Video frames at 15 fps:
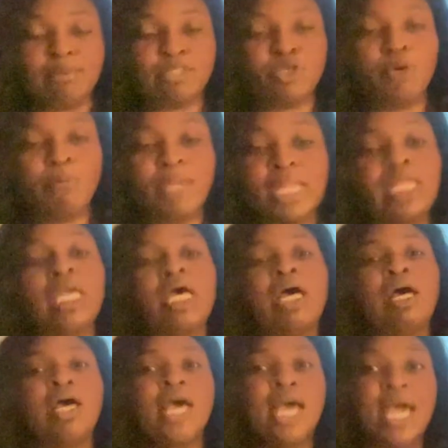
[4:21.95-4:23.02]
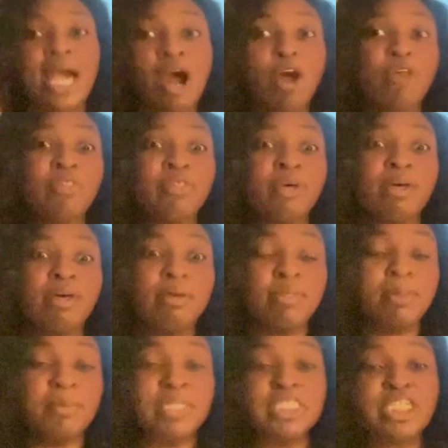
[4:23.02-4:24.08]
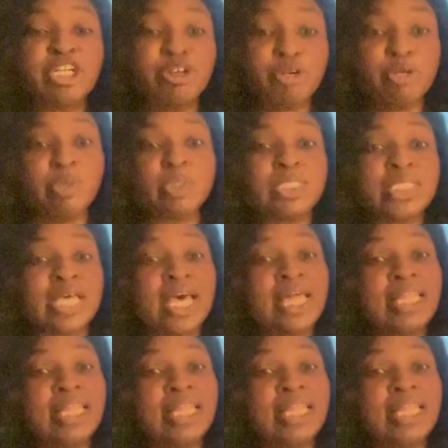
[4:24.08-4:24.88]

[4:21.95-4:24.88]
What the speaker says: So media are the materials